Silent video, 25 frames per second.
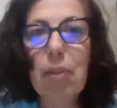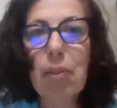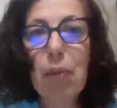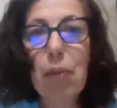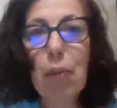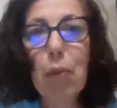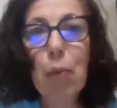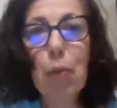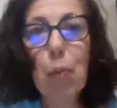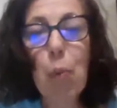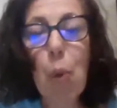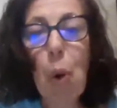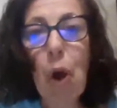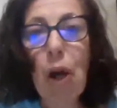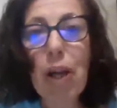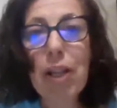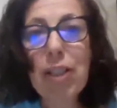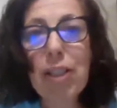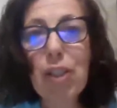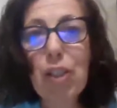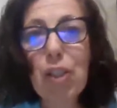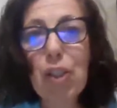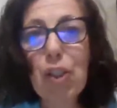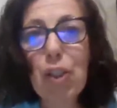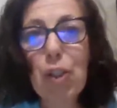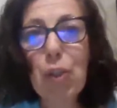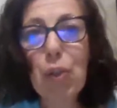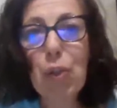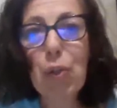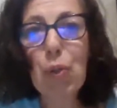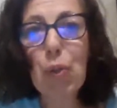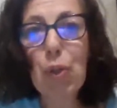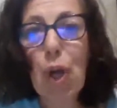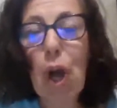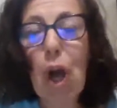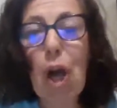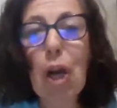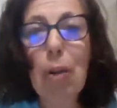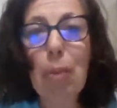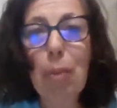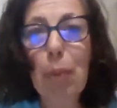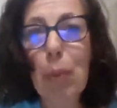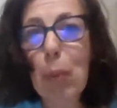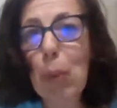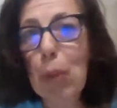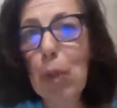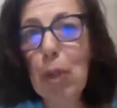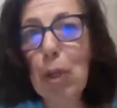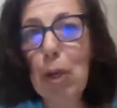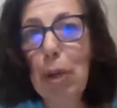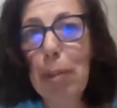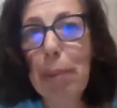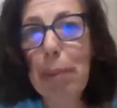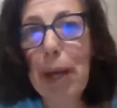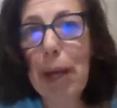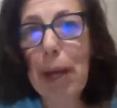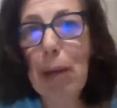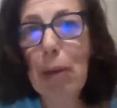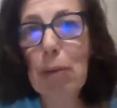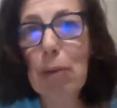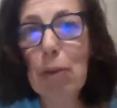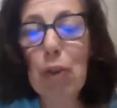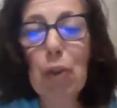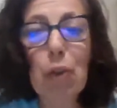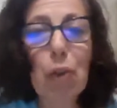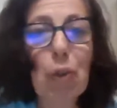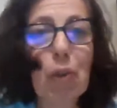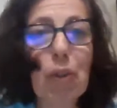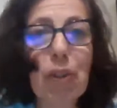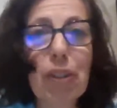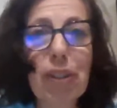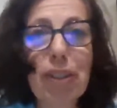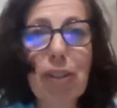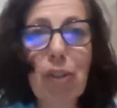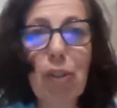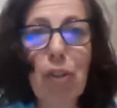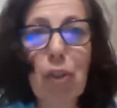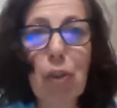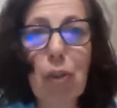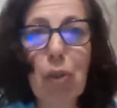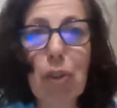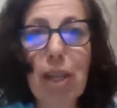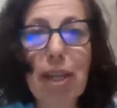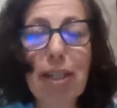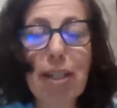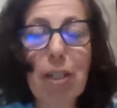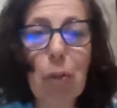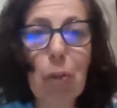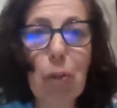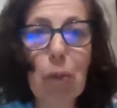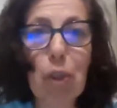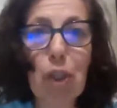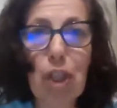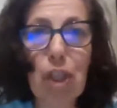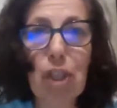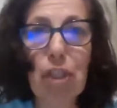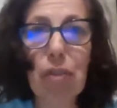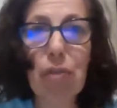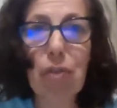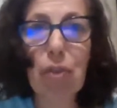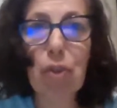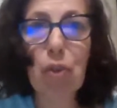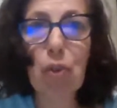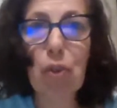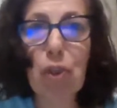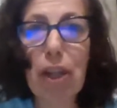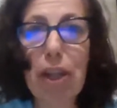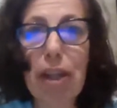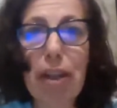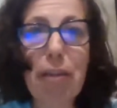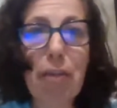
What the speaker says: If you want to talk more about certain things you'd like to achieve in your